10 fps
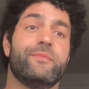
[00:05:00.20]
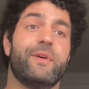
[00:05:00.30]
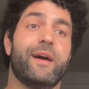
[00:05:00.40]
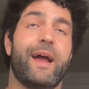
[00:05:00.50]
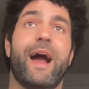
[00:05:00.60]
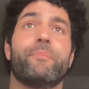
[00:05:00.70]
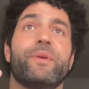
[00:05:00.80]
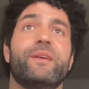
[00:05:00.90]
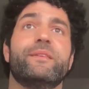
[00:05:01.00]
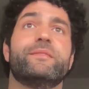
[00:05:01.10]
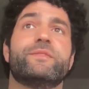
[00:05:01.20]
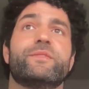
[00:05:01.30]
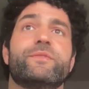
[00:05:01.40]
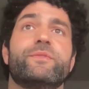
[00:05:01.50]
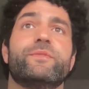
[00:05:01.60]
happy
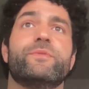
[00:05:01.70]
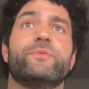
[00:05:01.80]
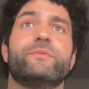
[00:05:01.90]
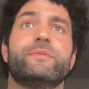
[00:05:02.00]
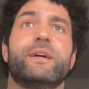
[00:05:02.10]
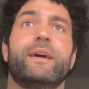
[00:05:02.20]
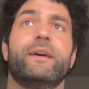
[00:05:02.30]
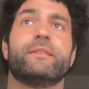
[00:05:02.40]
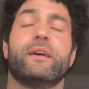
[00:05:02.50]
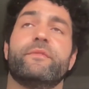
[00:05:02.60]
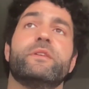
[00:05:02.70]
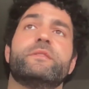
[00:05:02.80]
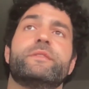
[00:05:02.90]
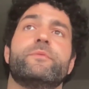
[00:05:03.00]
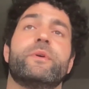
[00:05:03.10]
to dive
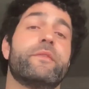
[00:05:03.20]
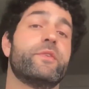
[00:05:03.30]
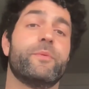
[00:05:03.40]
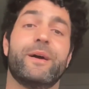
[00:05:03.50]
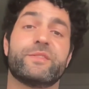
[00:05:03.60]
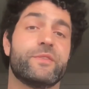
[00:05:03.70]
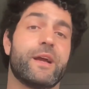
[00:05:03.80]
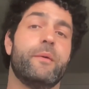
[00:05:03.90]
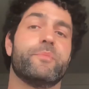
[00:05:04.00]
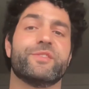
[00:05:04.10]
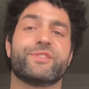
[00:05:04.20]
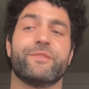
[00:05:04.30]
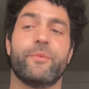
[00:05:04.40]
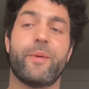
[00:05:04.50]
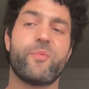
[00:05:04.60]
into whatever you're about to accomplish. And
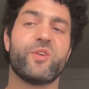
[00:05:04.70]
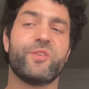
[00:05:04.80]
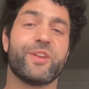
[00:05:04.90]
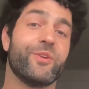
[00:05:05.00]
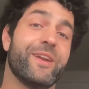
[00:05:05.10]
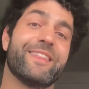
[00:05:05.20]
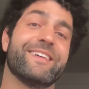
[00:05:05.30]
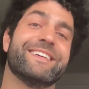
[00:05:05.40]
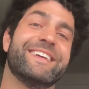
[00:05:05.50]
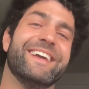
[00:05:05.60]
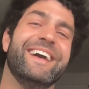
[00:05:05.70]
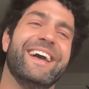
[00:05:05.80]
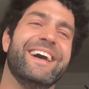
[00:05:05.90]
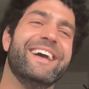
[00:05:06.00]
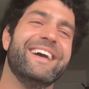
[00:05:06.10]
remember, you can do anything,
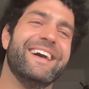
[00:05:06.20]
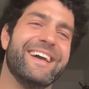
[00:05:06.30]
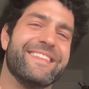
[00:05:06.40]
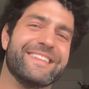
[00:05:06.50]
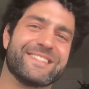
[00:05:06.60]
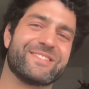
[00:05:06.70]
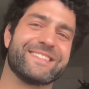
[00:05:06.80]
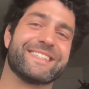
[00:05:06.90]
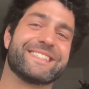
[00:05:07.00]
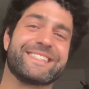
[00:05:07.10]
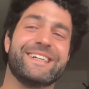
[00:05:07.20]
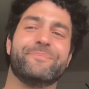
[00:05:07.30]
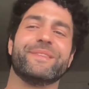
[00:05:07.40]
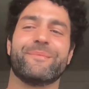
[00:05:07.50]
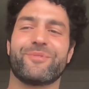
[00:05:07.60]
and this is just a step in
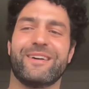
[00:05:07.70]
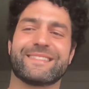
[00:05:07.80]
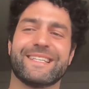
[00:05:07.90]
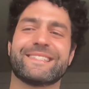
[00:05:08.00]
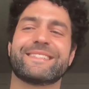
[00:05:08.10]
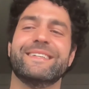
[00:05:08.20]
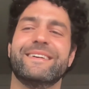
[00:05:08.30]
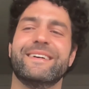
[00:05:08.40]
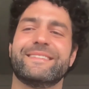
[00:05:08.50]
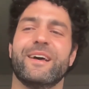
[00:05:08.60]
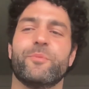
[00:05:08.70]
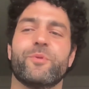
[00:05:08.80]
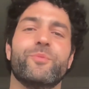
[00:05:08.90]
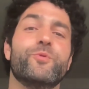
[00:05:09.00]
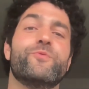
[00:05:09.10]
that process to help
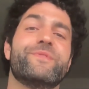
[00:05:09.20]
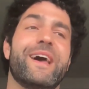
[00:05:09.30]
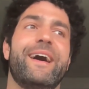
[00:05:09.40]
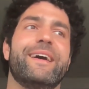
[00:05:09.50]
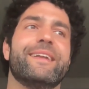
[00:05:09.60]
remove that,